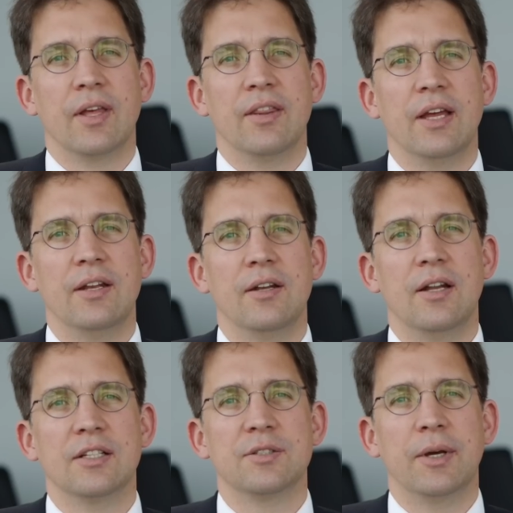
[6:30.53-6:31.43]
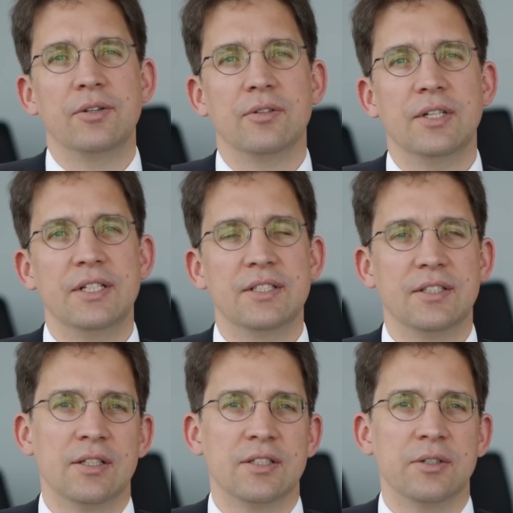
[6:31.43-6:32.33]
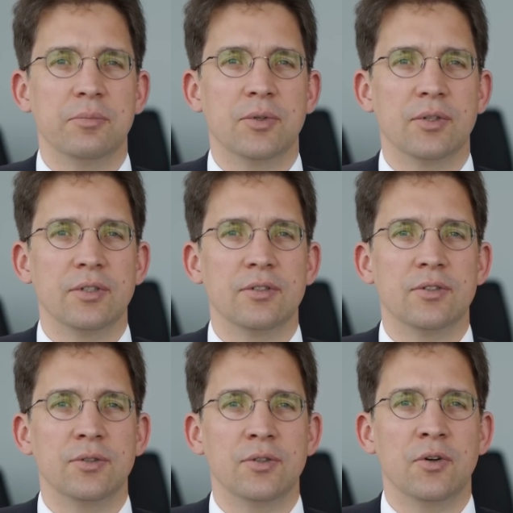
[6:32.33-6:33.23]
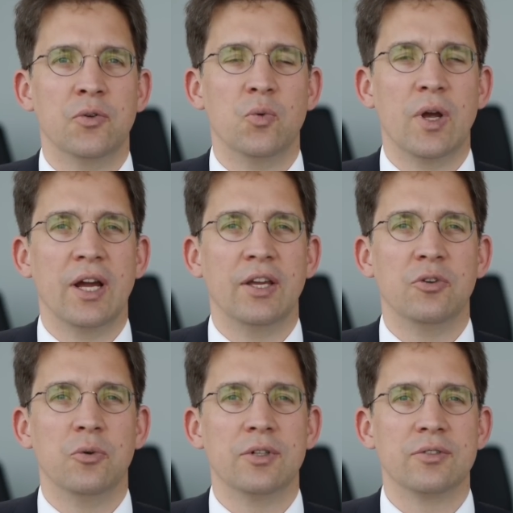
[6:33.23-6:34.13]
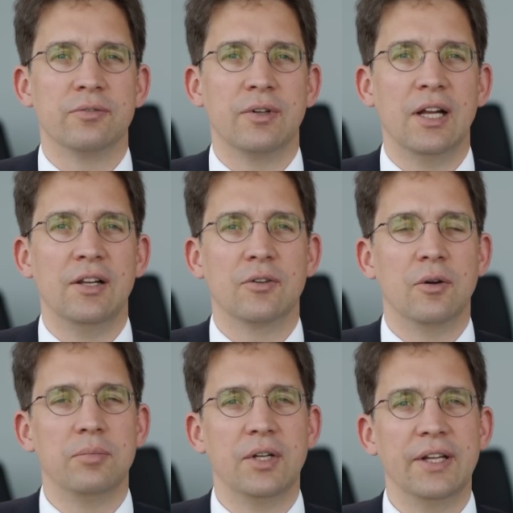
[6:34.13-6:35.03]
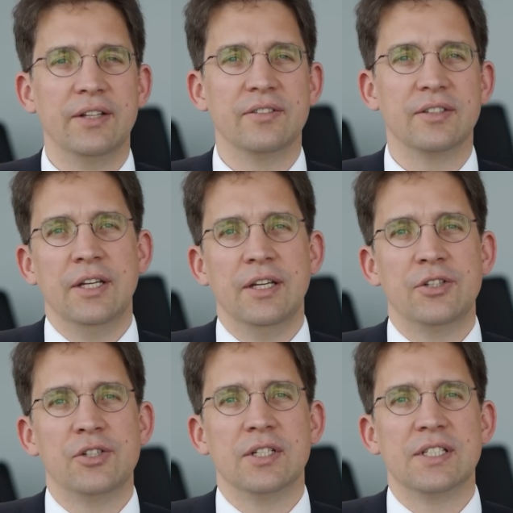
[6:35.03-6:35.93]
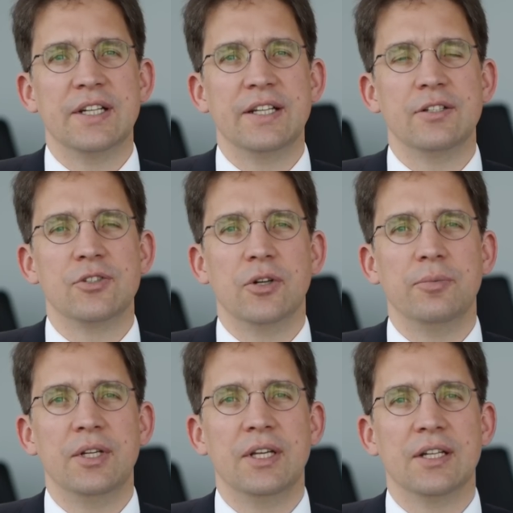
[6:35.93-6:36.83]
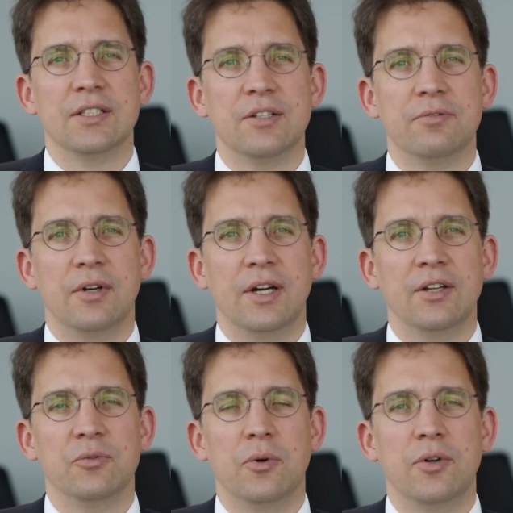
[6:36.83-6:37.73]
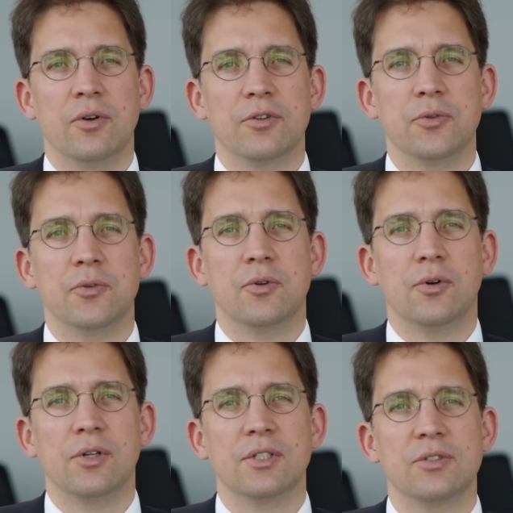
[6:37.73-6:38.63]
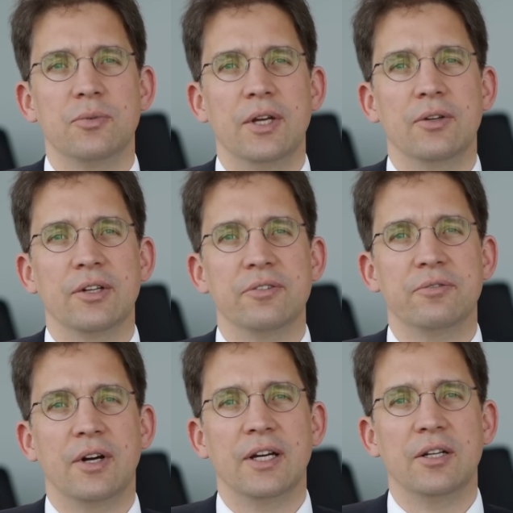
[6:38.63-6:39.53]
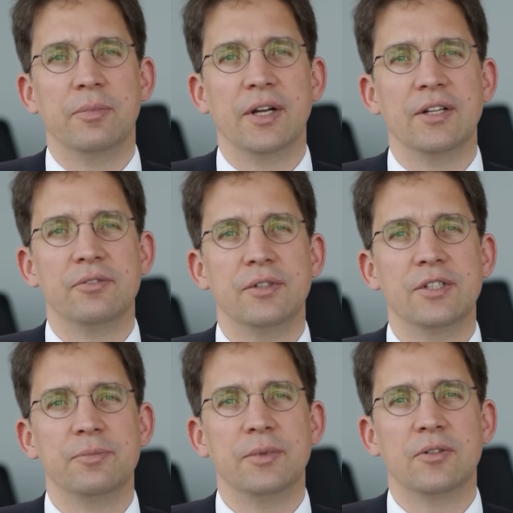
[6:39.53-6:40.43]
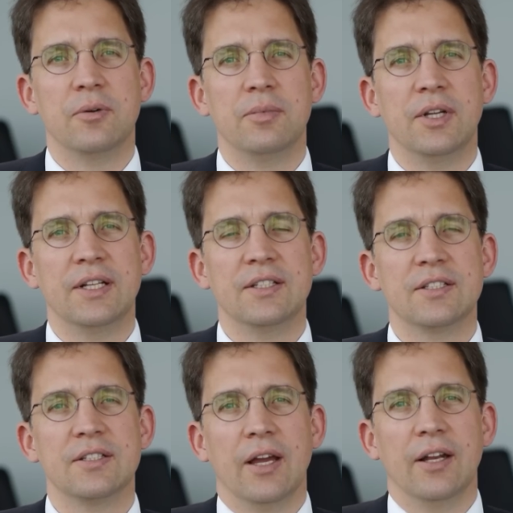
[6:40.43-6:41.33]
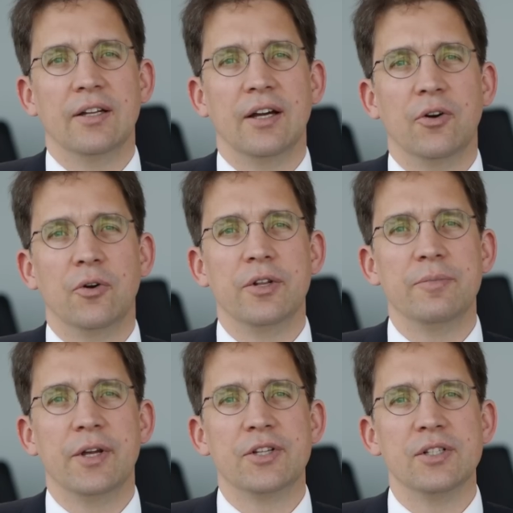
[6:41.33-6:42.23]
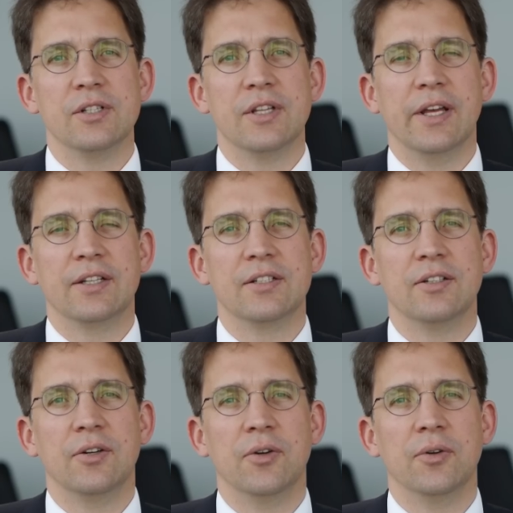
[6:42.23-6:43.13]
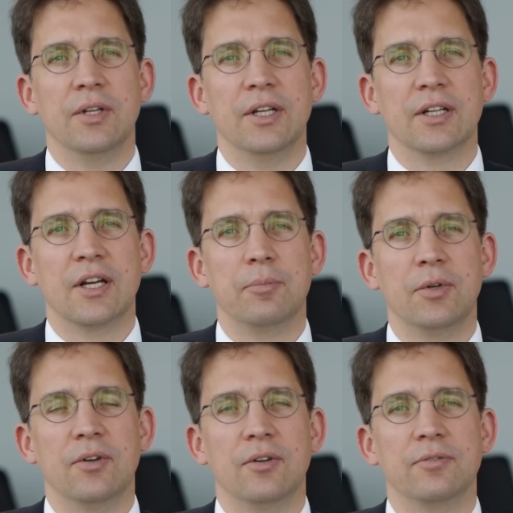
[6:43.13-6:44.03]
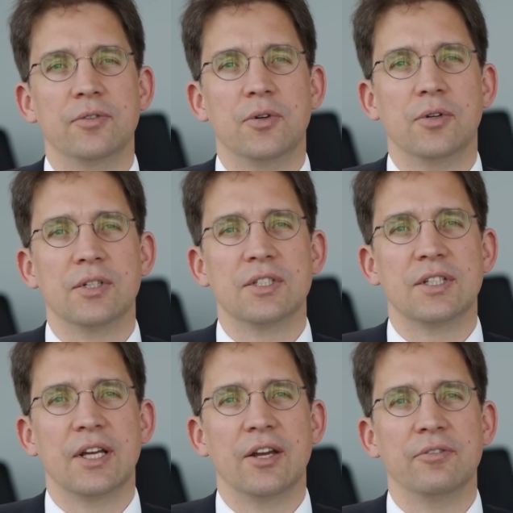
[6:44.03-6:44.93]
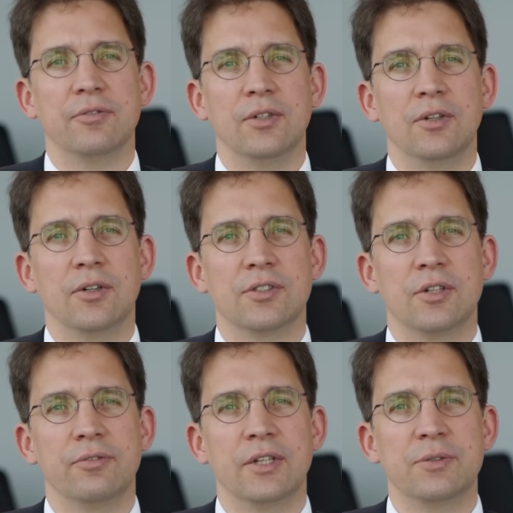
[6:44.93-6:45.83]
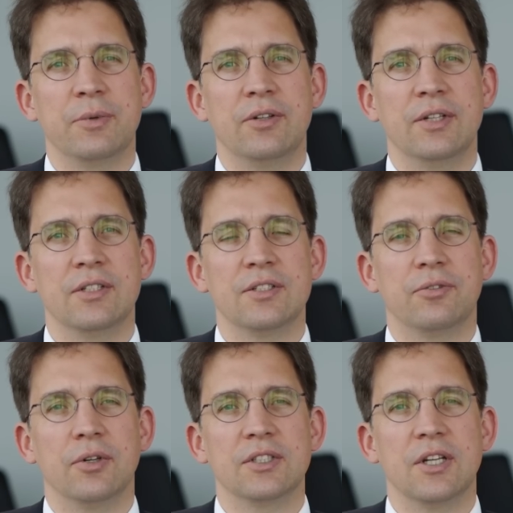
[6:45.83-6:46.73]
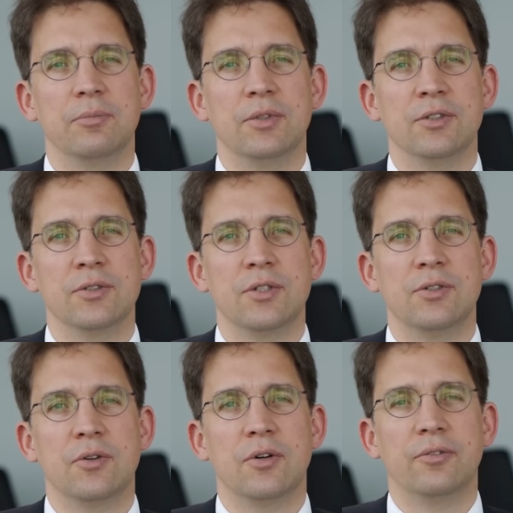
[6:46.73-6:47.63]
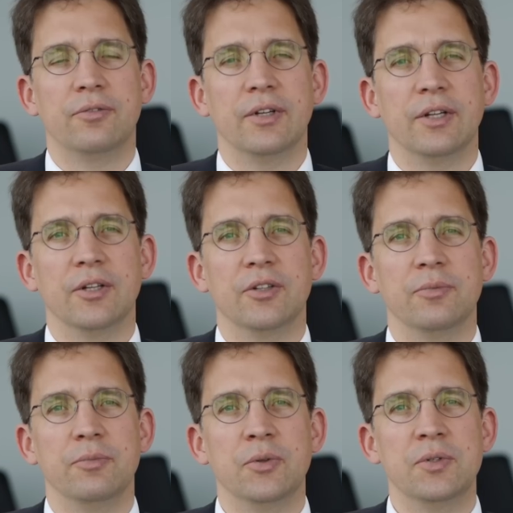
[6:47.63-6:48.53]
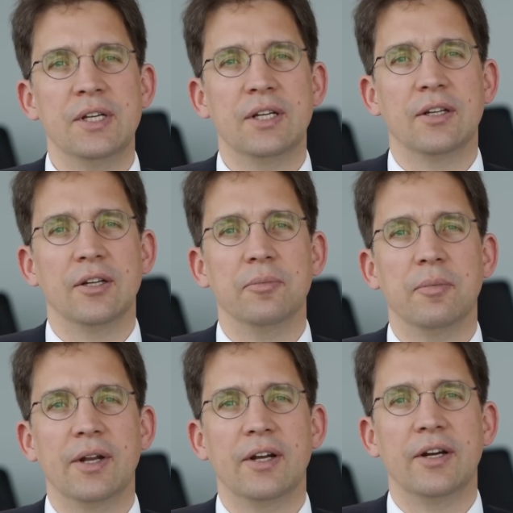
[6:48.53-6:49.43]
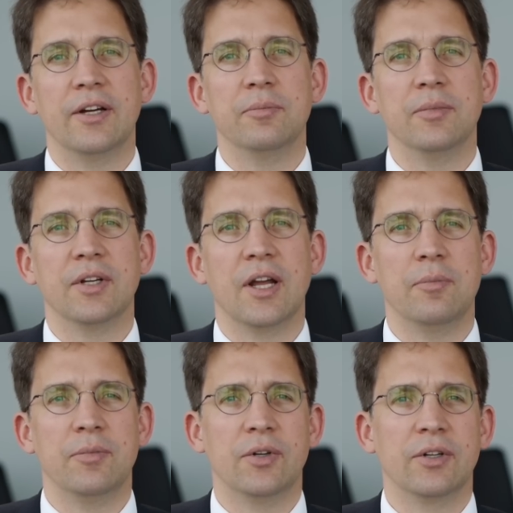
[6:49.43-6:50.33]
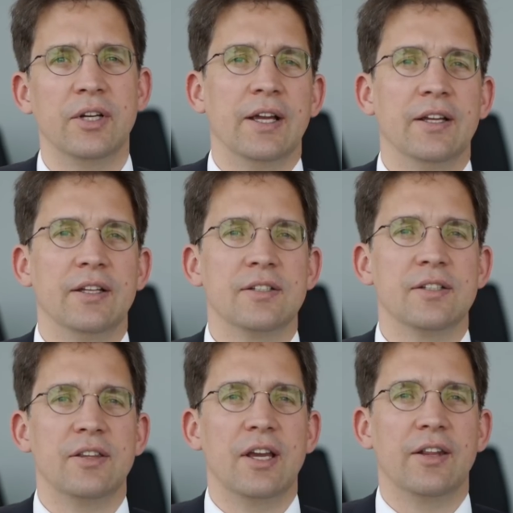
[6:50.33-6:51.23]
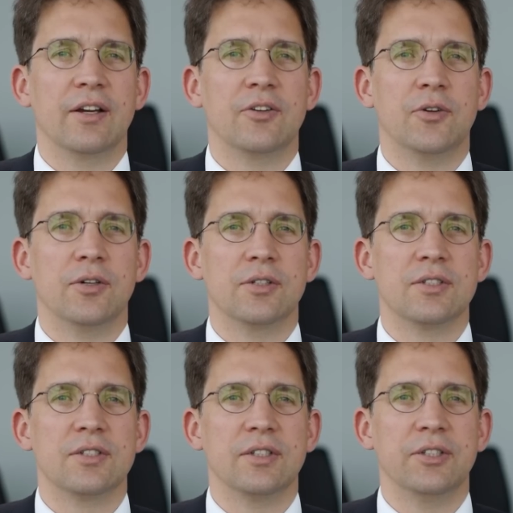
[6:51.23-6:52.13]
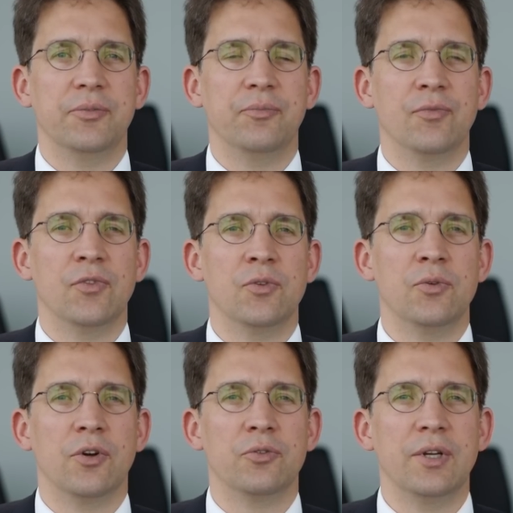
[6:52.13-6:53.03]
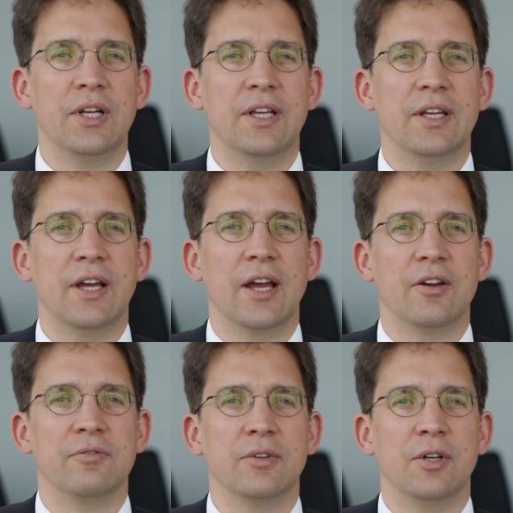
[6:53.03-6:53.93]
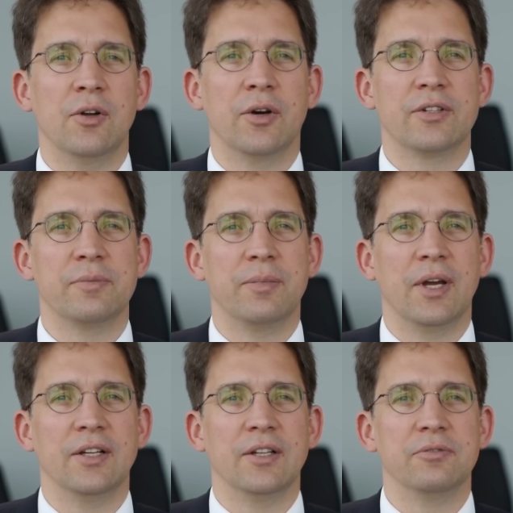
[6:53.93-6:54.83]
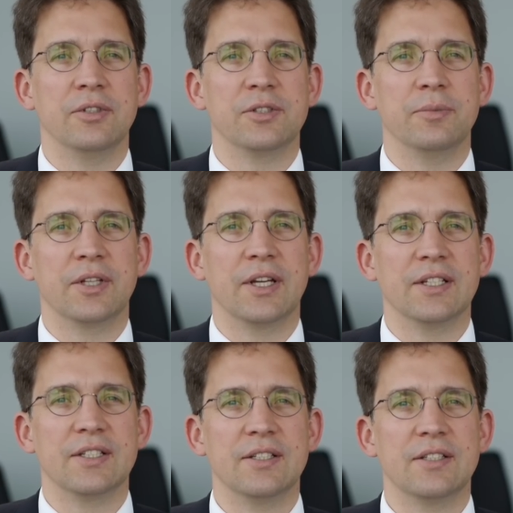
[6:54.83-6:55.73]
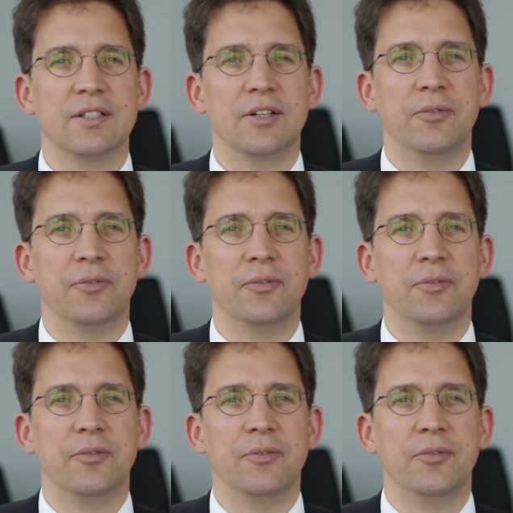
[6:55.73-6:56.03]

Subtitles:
Then last but not least, it's important to know where you want to file your complaint. Each state in Germany has defined 1 or 2 courts where you can file patent infringement complaints. And I already mentioned that only a couple of courts have lots of experience, for example Düsseldorf and Munich and Mannheim and Hamburg. And the other courts do not really have a lot patent infringement cases.